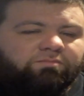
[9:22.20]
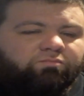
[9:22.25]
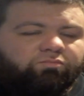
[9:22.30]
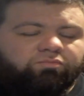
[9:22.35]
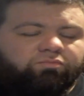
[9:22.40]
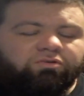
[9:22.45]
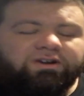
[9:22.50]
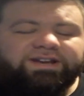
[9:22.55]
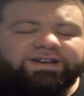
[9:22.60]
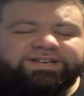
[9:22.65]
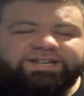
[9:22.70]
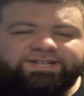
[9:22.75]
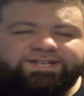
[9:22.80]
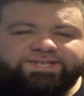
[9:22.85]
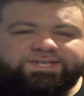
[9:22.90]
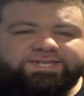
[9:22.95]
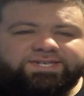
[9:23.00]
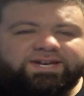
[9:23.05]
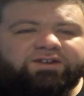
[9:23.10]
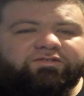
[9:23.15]
Britain
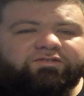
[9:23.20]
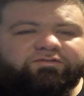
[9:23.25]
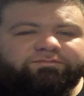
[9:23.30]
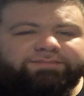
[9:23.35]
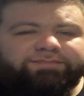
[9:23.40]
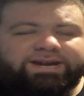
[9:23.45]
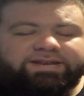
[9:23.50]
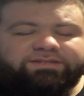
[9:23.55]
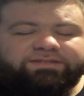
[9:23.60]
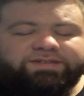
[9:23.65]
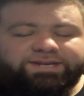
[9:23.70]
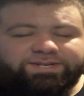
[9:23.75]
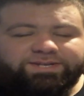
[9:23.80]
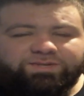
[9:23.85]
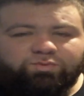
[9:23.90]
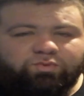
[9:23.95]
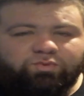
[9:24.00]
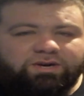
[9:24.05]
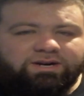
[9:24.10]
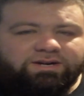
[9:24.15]
itself made
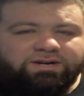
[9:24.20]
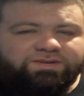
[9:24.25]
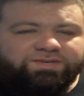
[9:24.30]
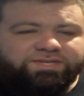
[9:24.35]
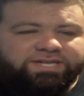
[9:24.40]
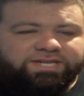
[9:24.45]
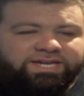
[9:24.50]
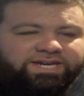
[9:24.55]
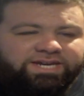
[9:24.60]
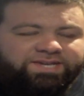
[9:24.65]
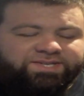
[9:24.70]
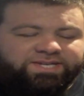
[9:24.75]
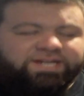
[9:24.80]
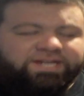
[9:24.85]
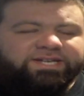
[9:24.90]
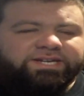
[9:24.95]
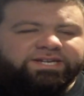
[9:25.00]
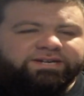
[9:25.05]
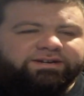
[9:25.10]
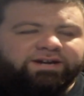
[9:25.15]
things worse, the East
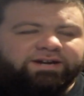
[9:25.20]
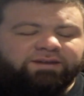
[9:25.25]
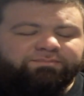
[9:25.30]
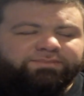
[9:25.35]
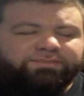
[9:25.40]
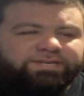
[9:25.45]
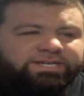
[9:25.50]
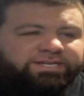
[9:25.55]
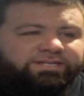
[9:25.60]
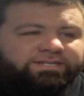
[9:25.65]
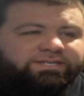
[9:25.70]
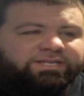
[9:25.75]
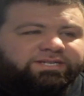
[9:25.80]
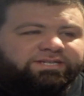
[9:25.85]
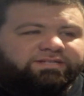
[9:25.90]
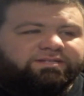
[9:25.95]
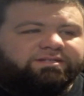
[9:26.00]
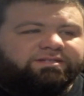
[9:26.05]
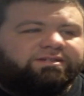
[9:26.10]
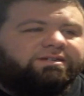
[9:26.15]
India Company
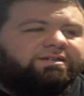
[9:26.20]
did.